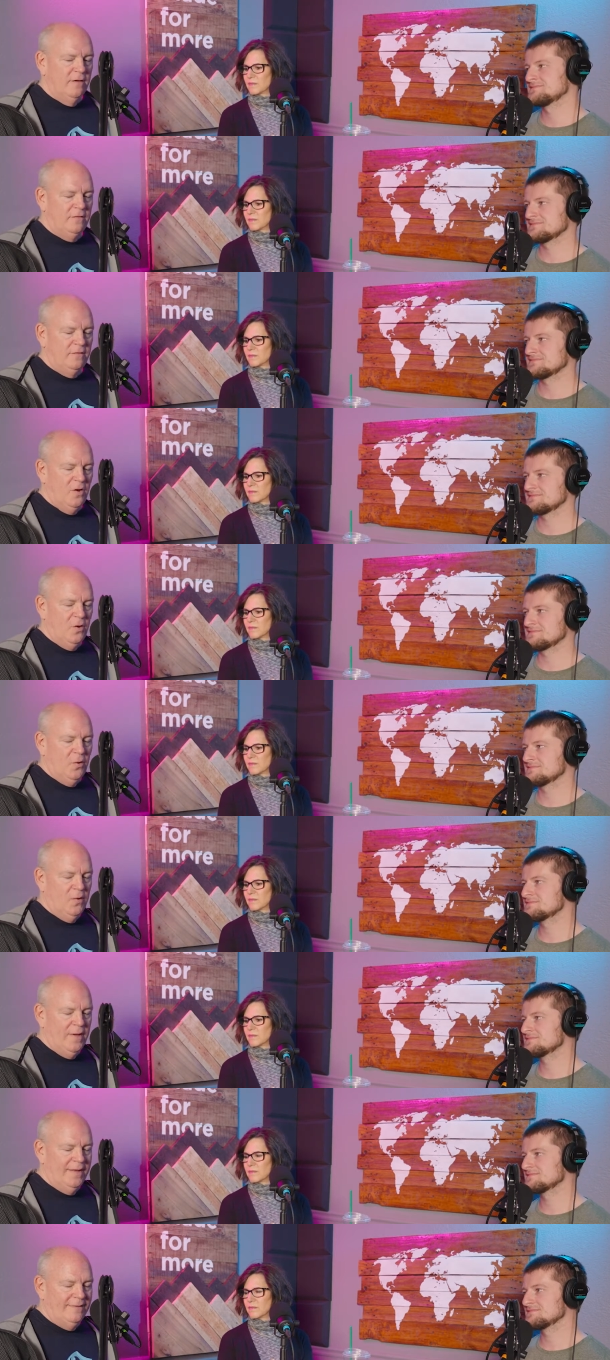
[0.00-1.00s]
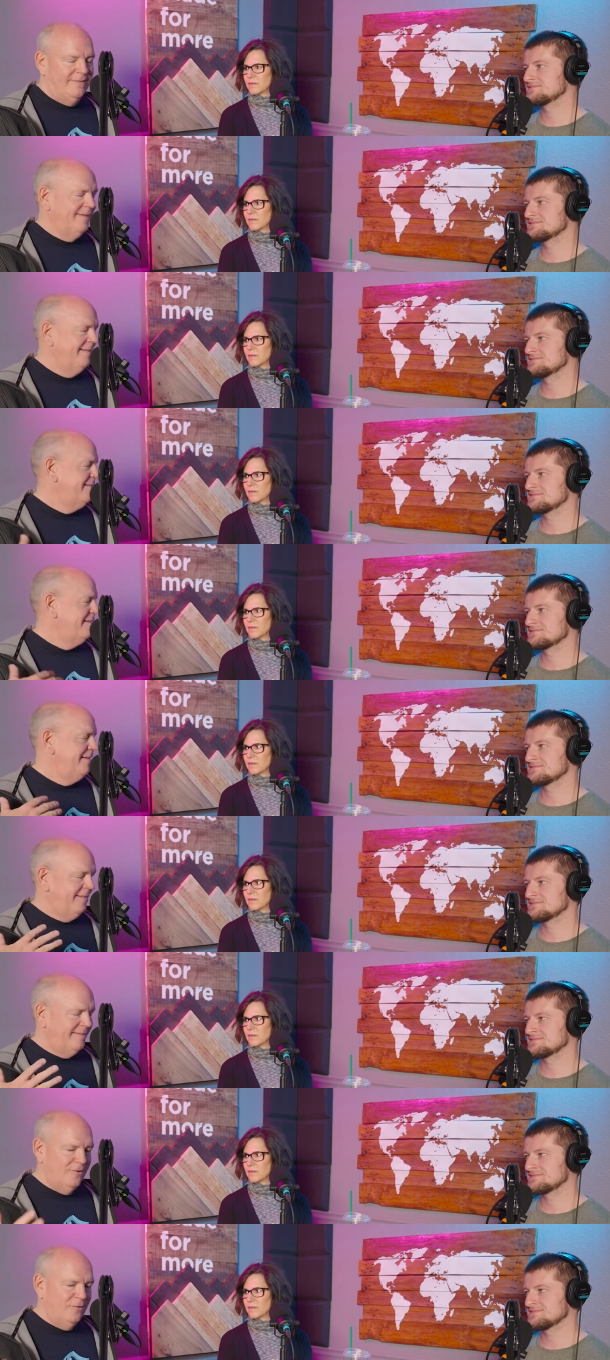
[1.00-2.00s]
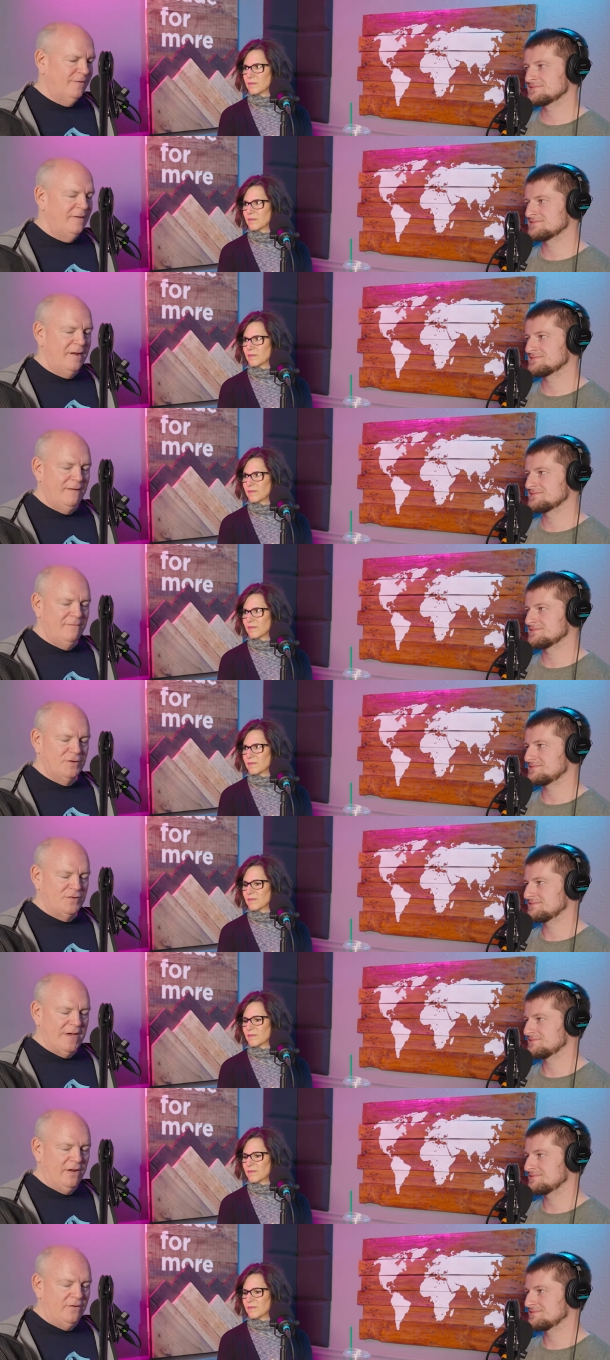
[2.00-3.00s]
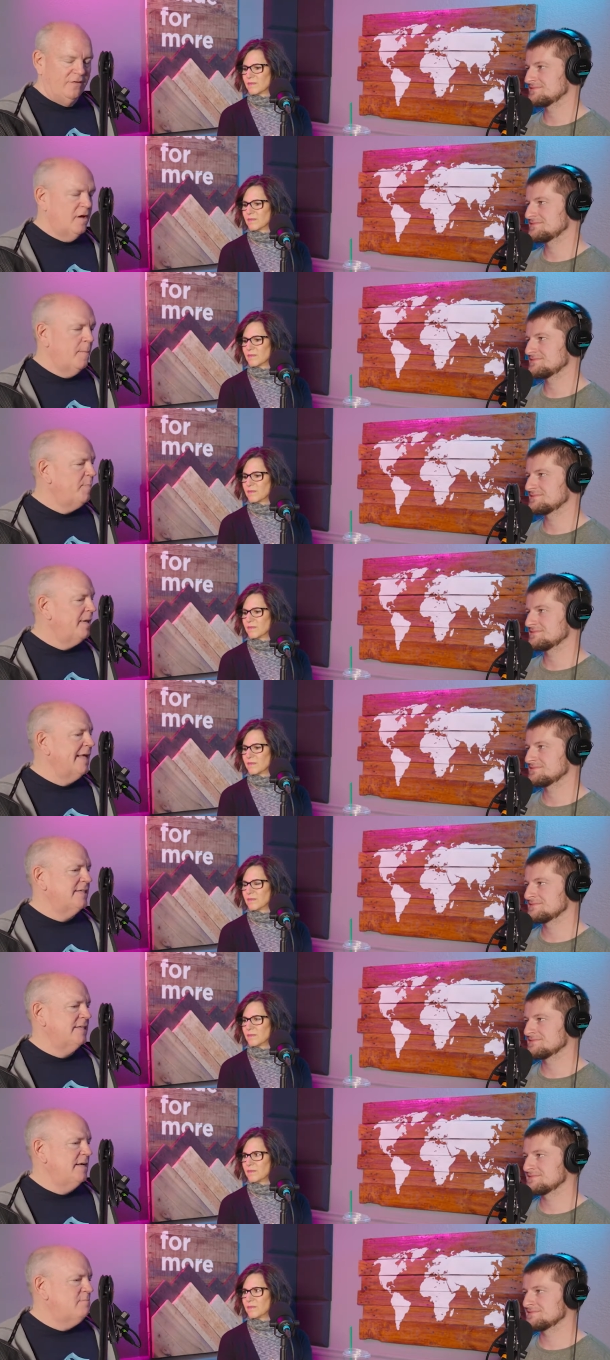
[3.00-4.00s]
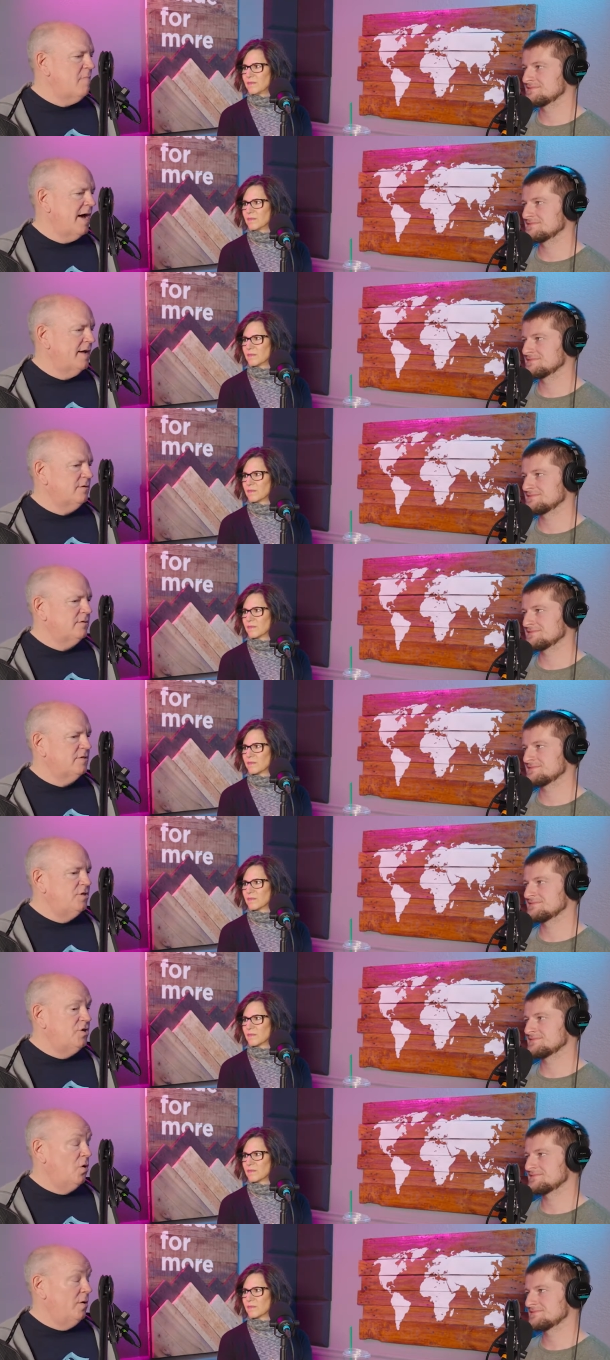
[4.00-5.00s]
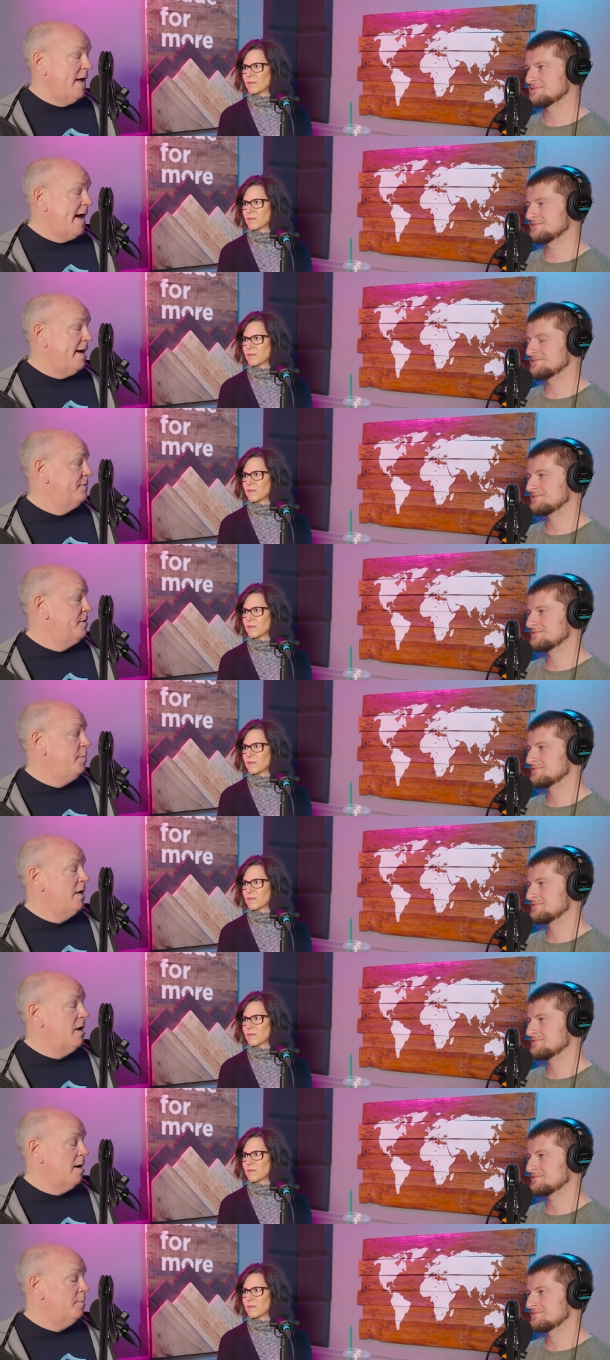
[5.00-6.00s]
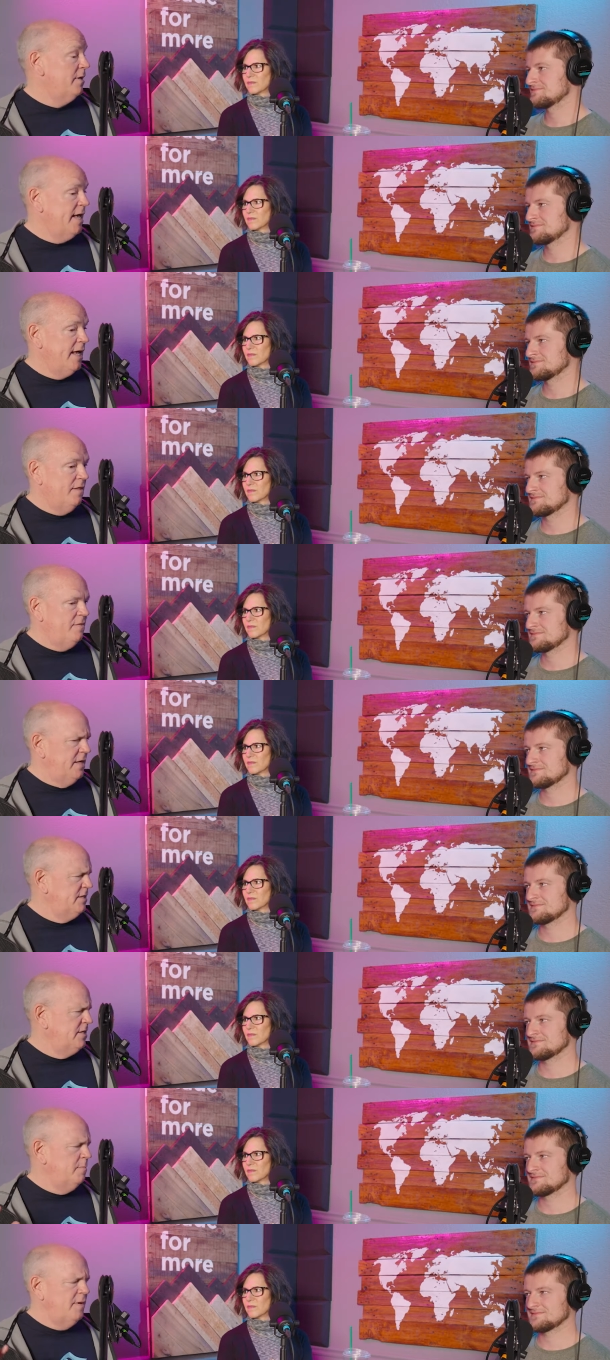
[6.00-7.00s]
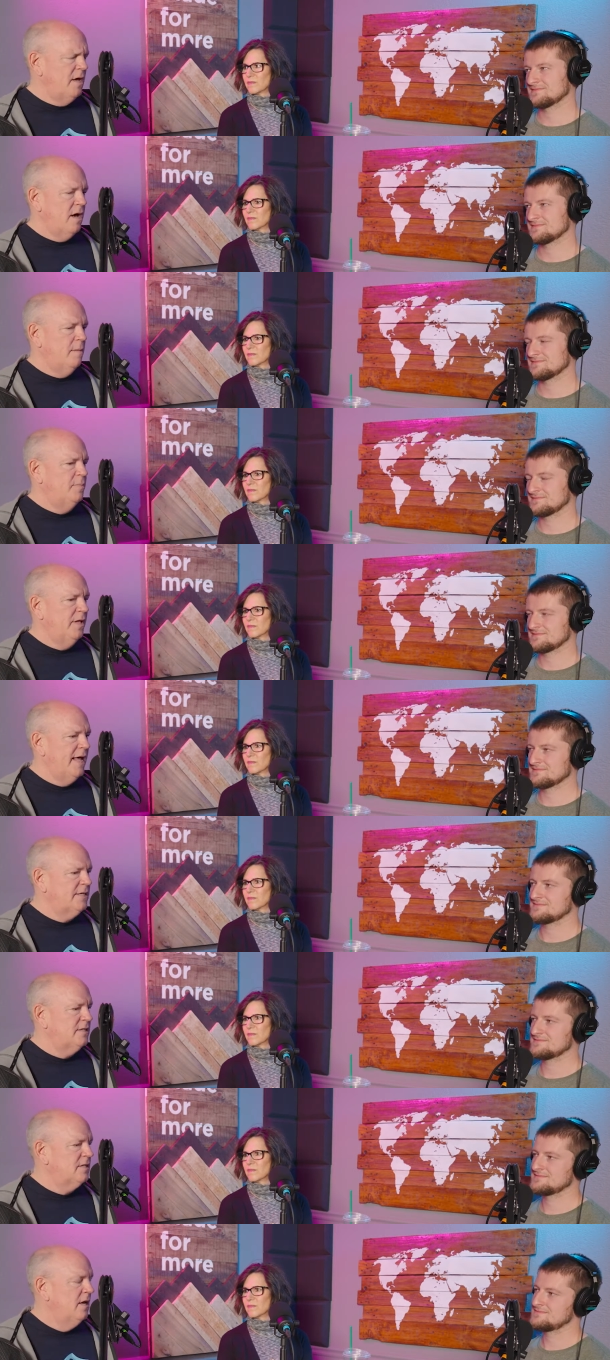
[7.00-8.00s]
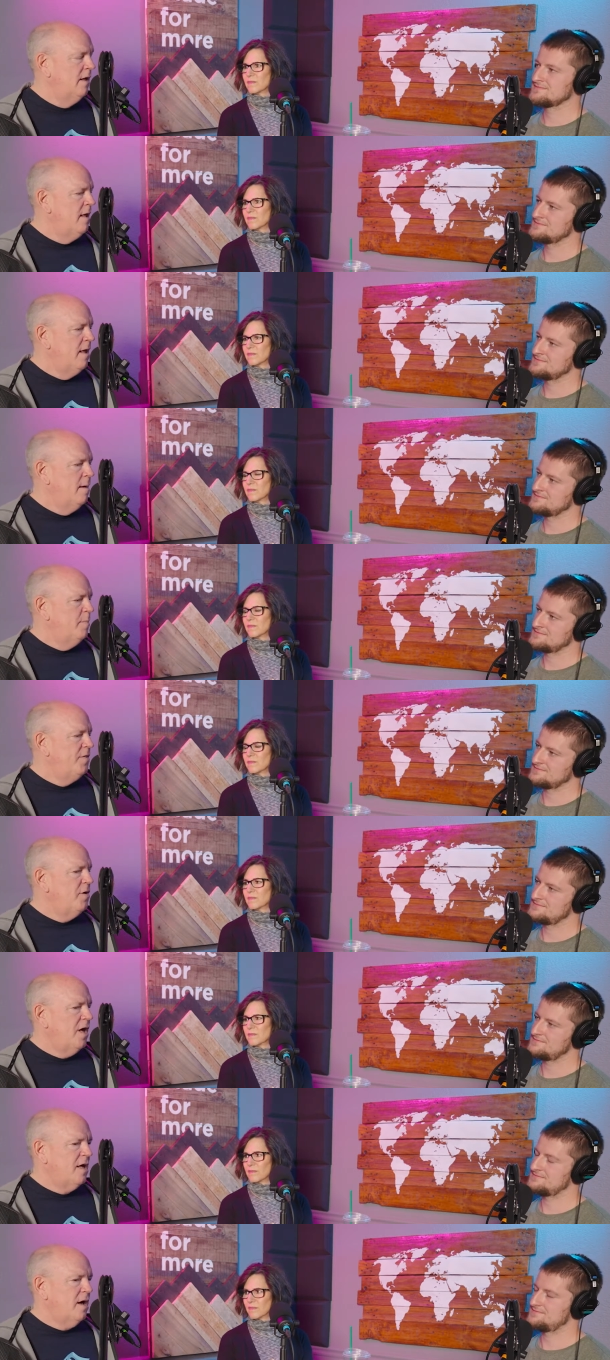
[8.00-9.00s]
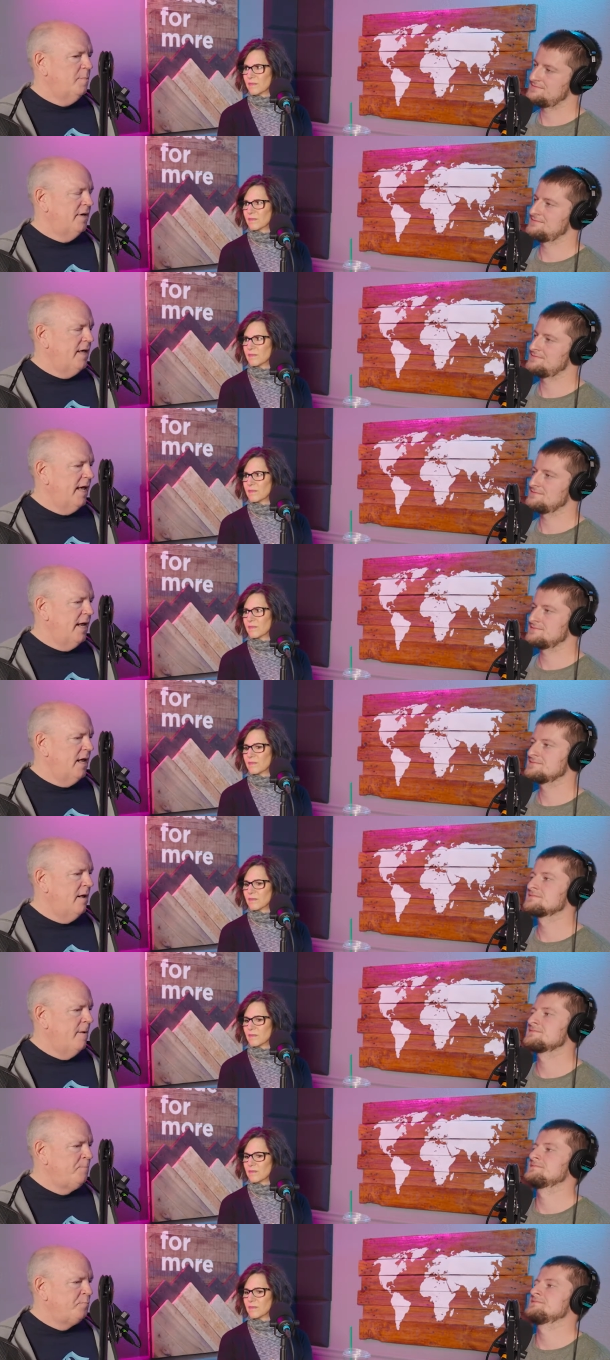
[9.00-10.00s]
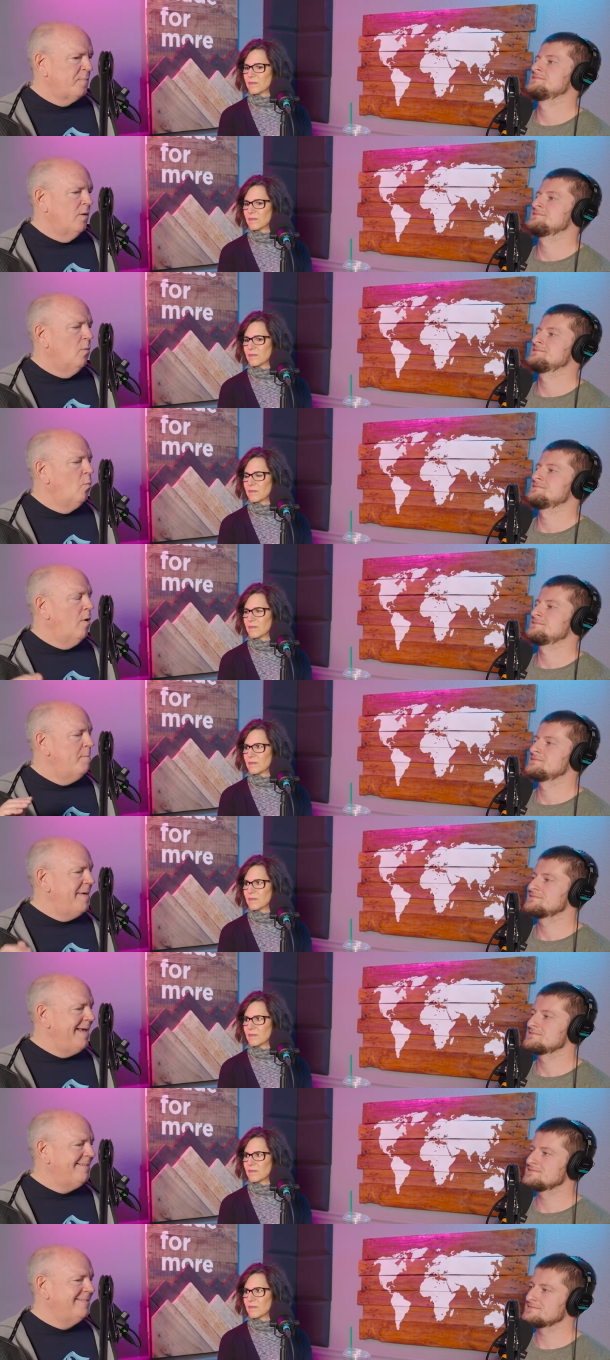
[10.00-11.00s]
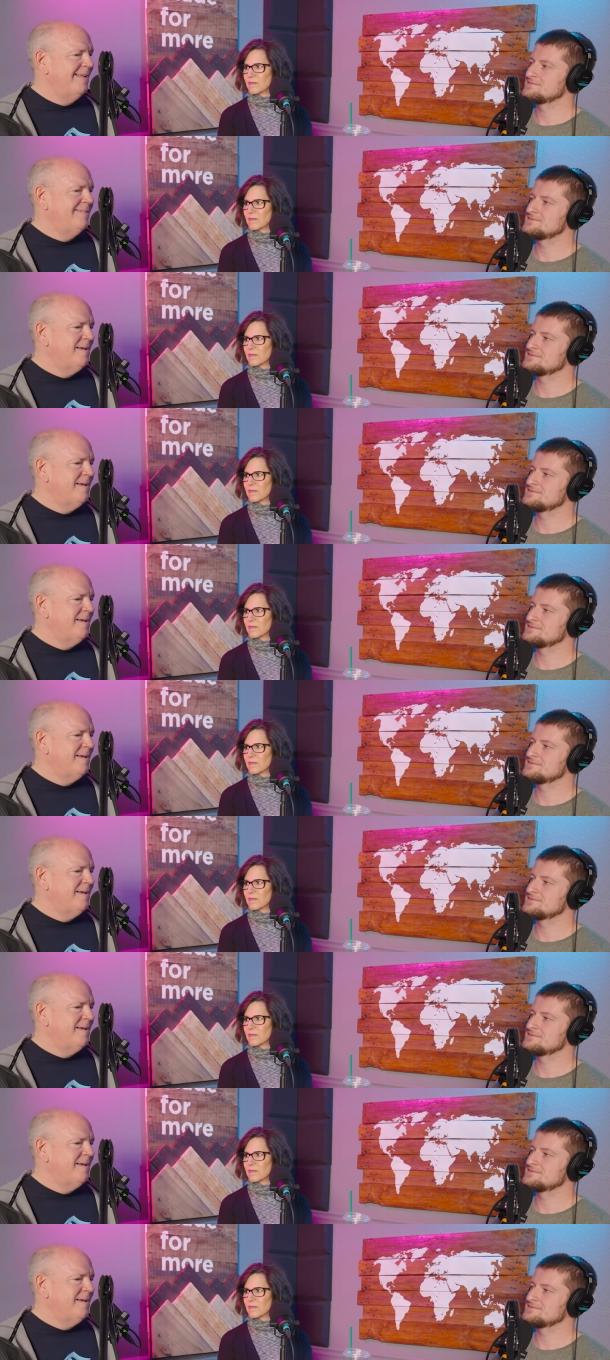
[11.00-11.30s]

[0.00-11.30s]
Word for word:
Speaker 1: So it's, it's a, it's an old saying for strategists, complexity models don't have to be complicated. Things can be complex, but they're not complicated. What makes things